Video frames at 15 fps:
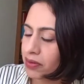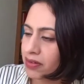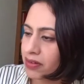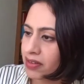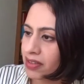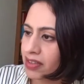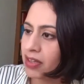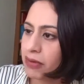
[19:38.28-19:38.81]

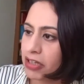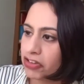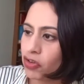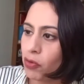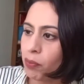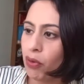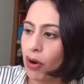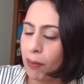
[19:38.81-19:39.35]
the commission or
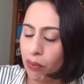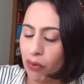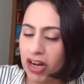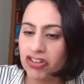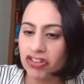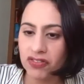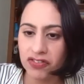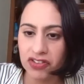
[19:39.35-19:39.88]

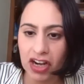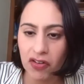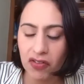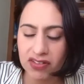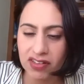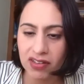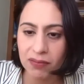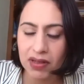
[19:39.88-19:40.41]
preparation of
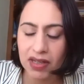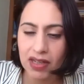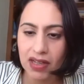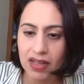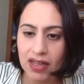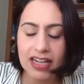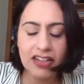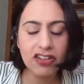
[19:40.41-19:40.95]
terrorism,
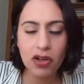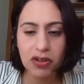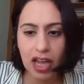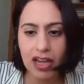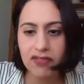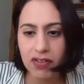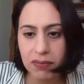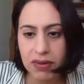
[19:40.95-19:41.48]
it's
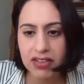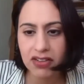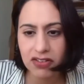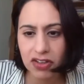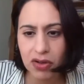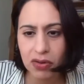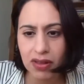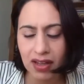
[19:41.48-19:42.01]
okay for me to
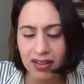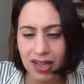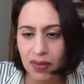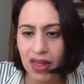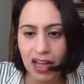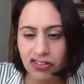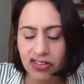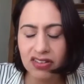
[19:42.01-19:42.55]
do that. Now
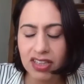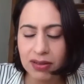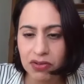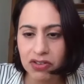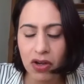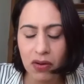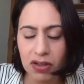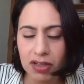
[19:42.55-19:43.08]
that just seems
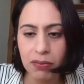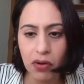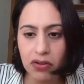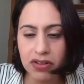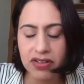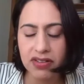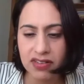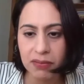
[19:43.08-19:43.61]
totally
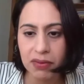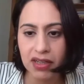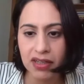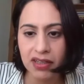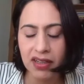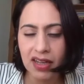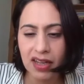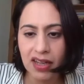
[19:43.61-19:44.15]
bonkers to
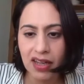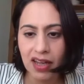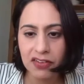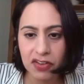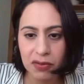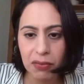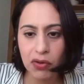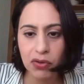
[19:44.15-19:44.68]
me, and
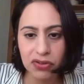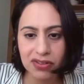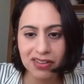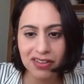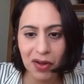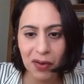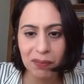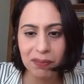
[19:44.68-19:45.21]
to most,
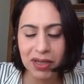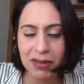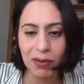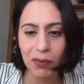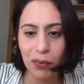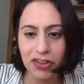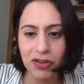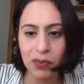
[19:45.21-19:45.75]
people
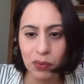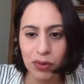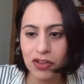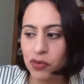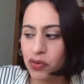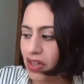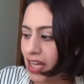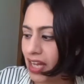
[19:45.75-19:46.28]
when you
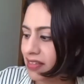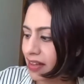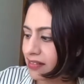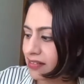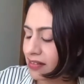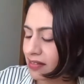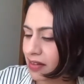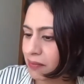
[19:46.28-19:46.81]
say that
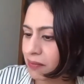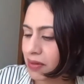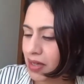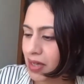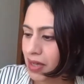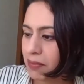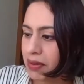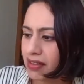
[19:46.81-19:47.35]
to them,
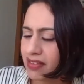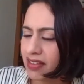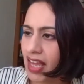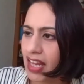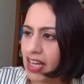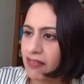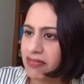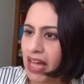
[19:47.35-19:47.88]
because
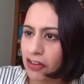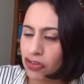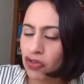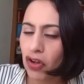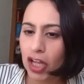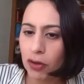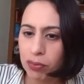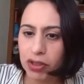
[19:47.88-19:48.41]
again, if that's not
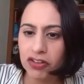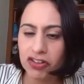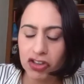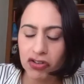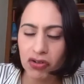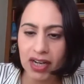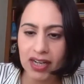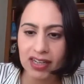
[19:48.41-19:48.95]
helping to
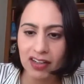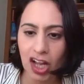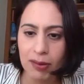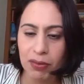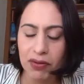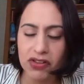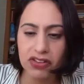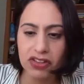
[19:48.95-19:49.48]
create a
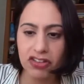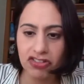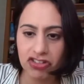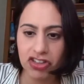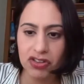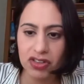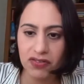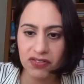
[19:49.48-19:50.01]
climate that's
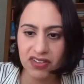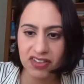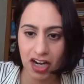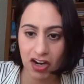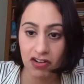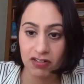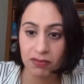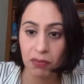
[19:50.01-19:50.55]
conducive to
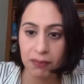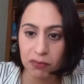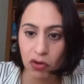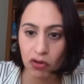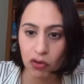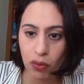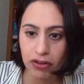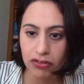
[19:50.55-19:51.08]
terrorism, I'm
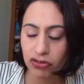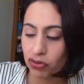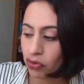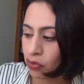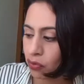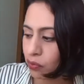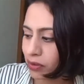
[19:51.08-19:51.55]
not quite sure,